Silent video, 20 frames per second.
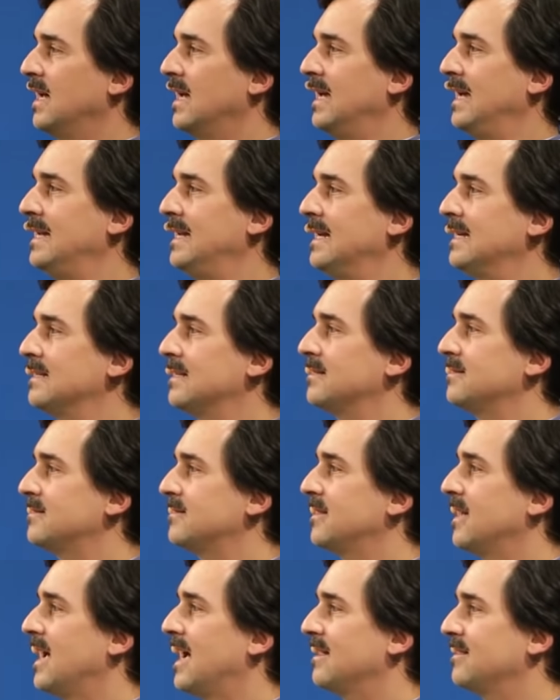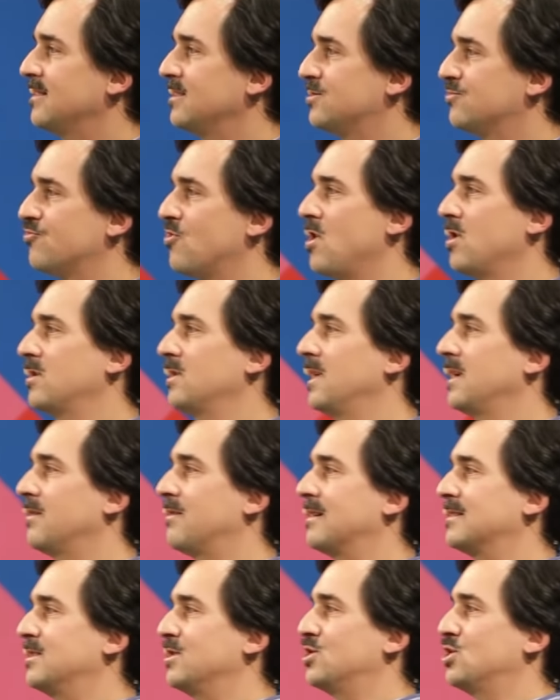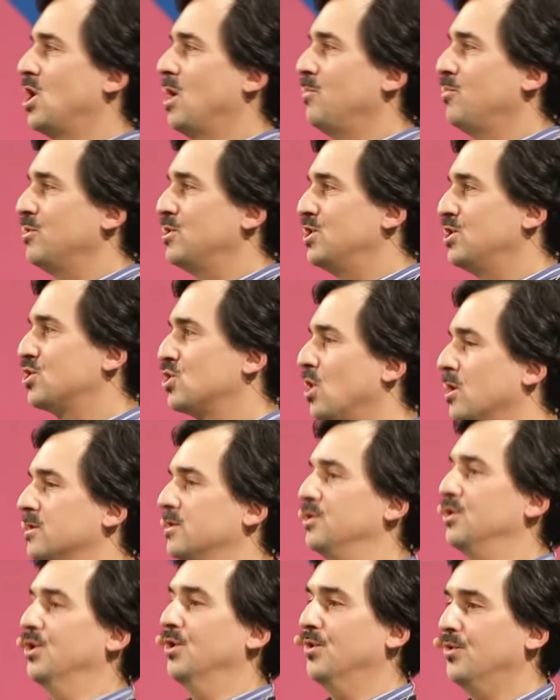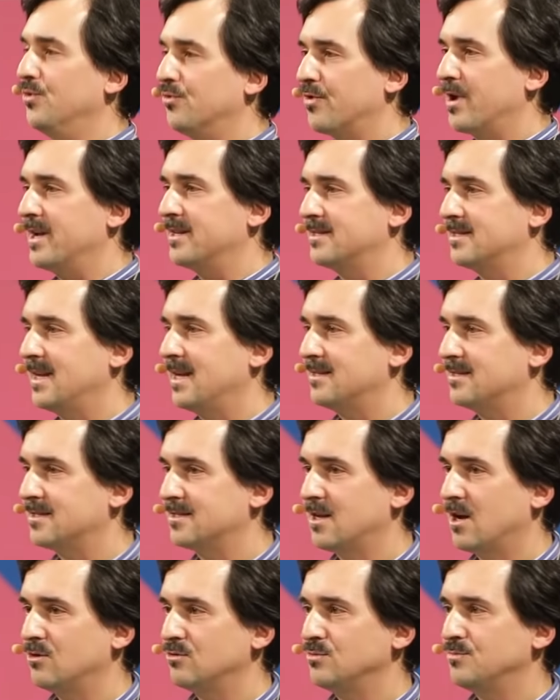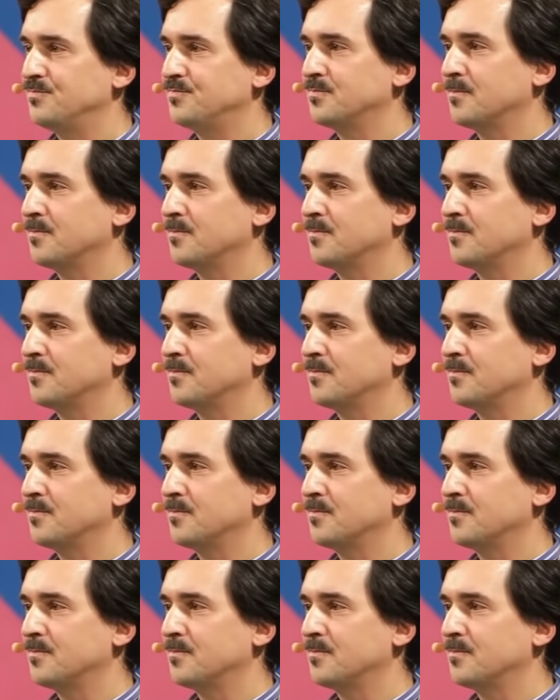In England, they had this rock layer at the top, which is called the New Red Sandstone.